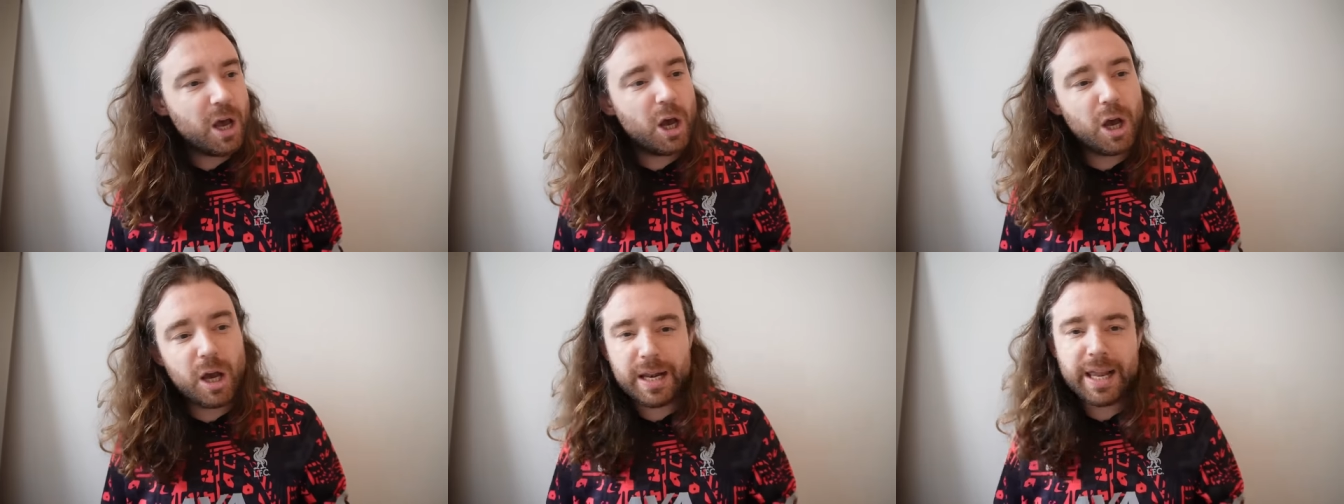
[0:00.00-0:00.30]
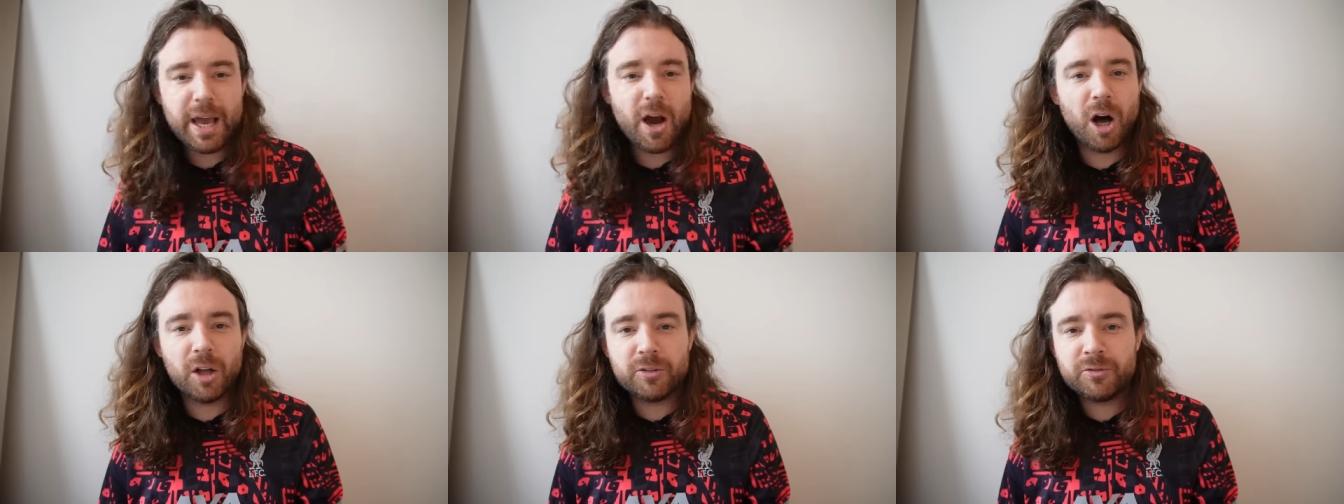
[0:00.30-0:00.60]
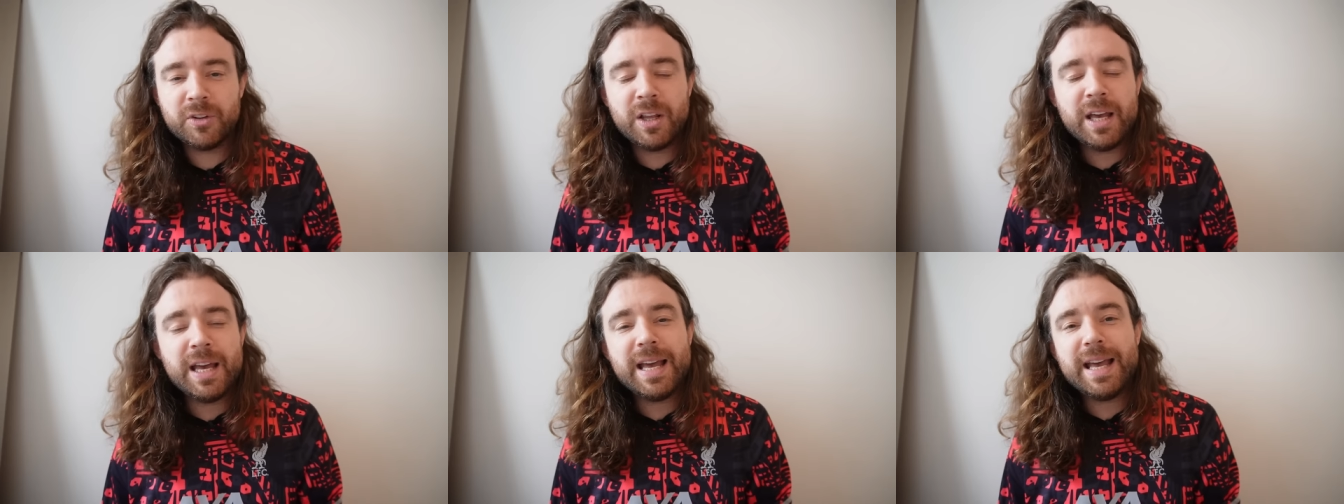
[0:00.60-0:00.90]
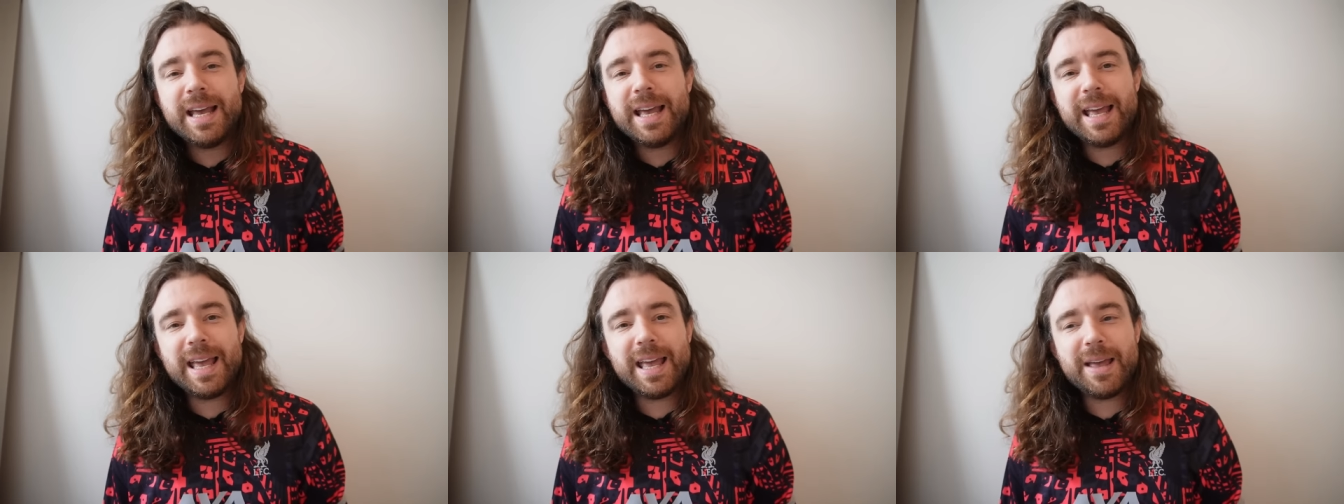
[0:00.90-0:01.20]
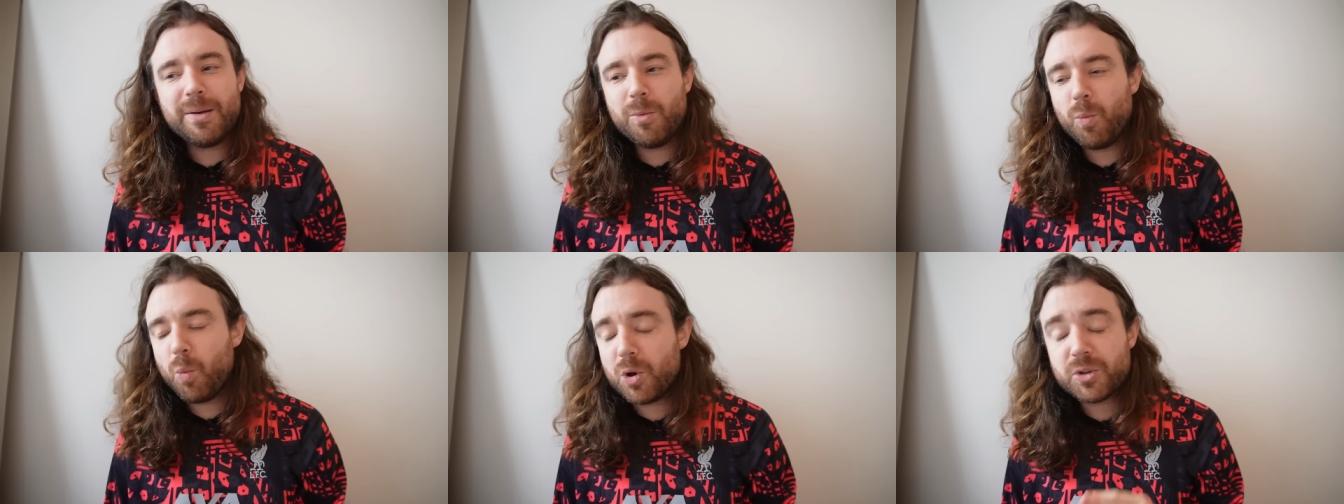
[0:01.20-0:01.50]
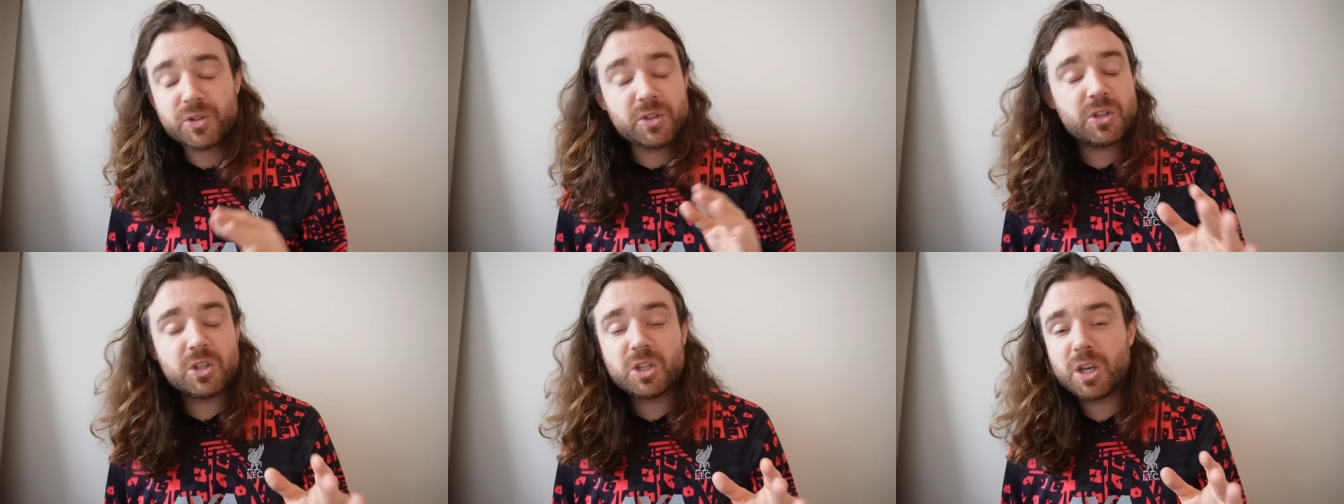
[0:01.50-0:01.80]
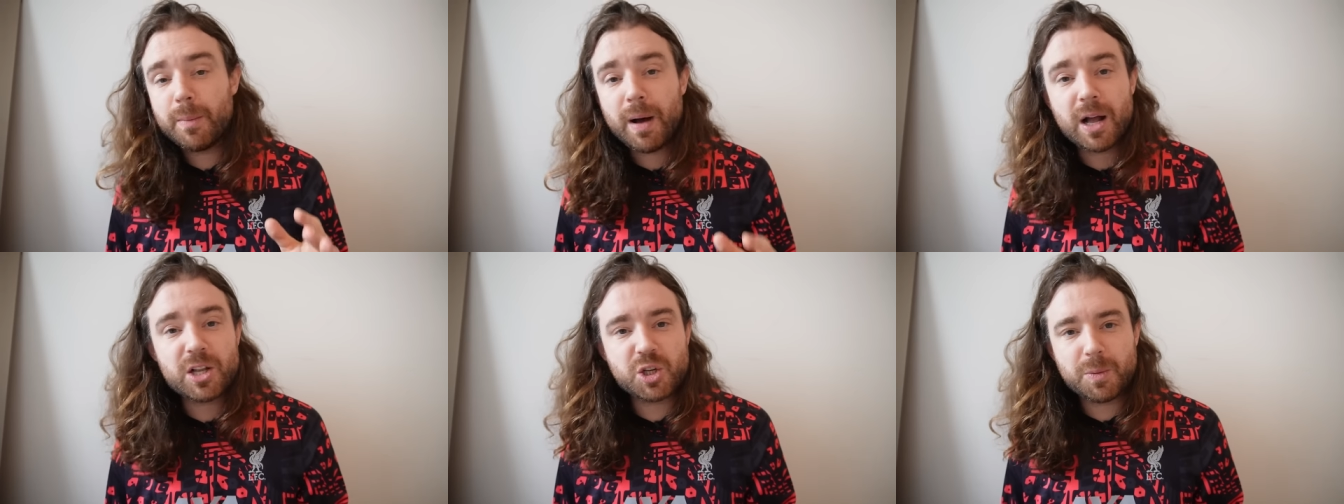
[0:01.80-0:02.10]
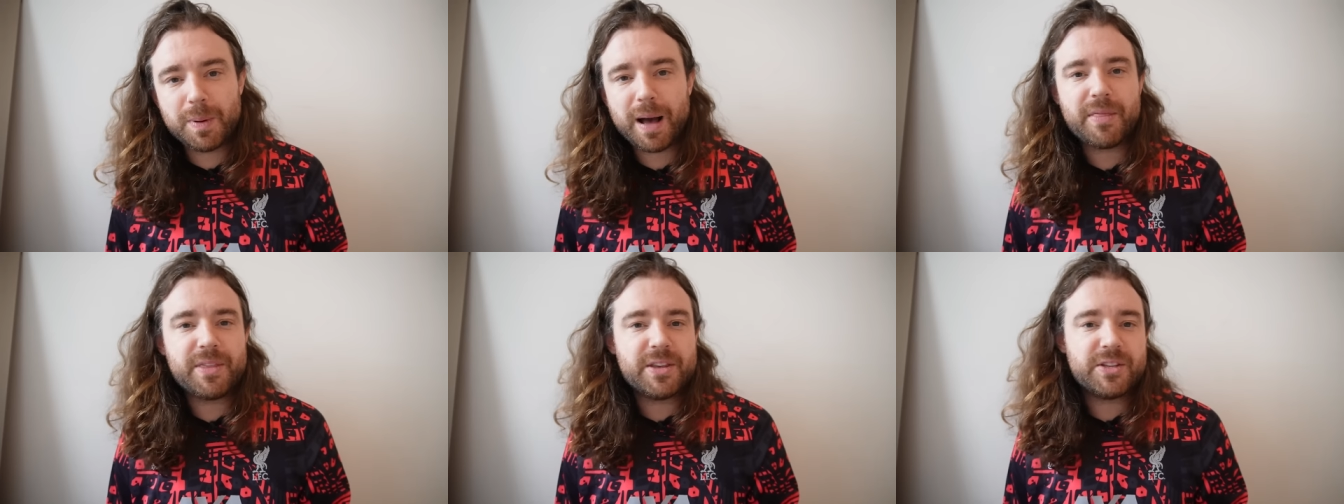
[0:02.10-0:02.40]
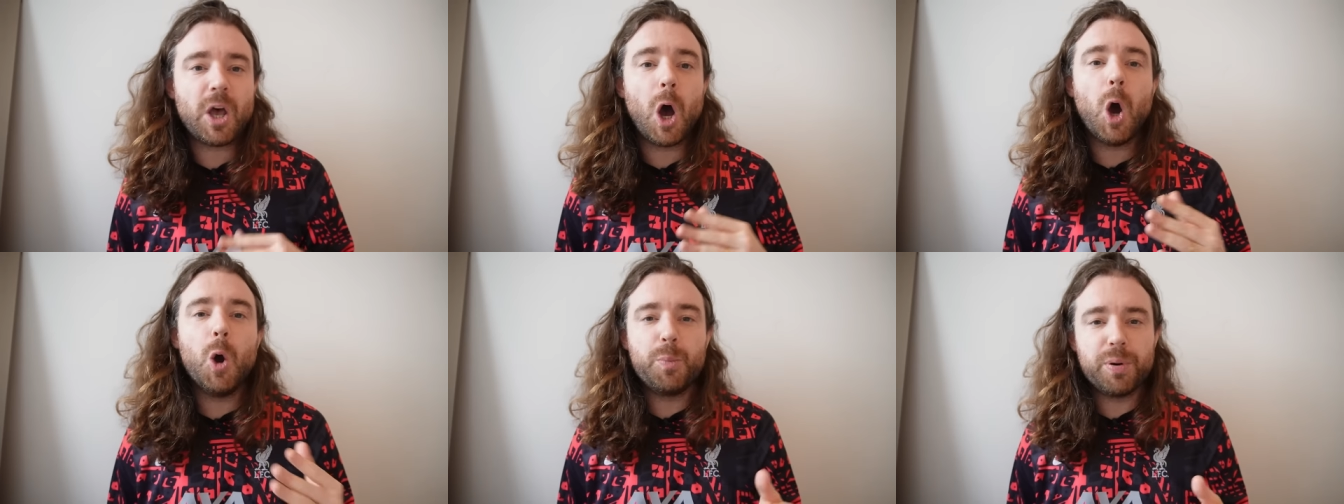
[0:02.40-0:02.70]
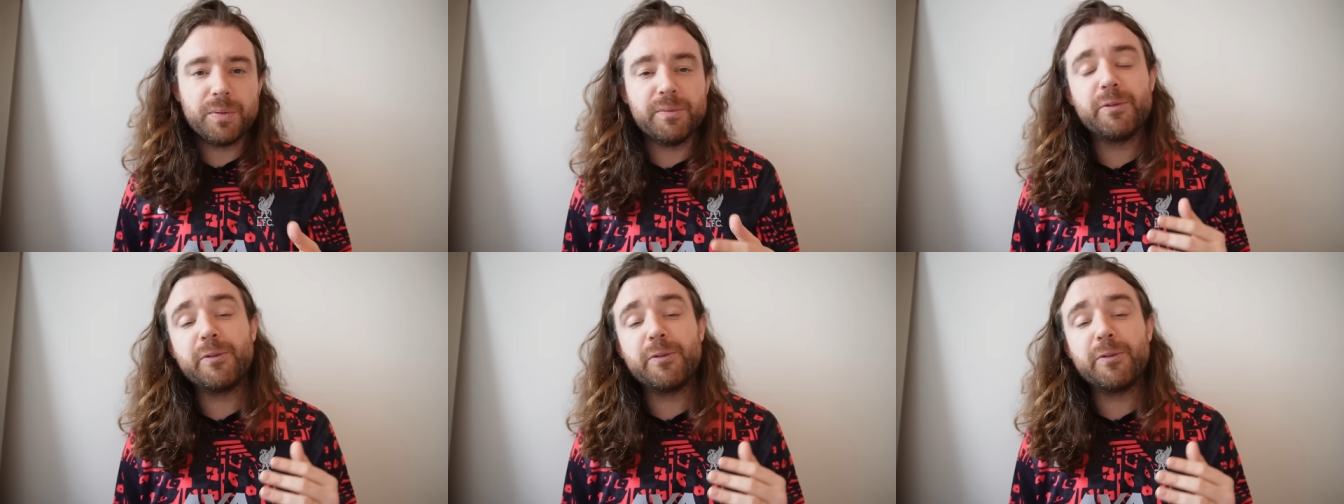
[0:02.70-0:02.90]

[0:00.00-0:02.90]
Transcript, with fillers: Early on, it wasn't so much about this open,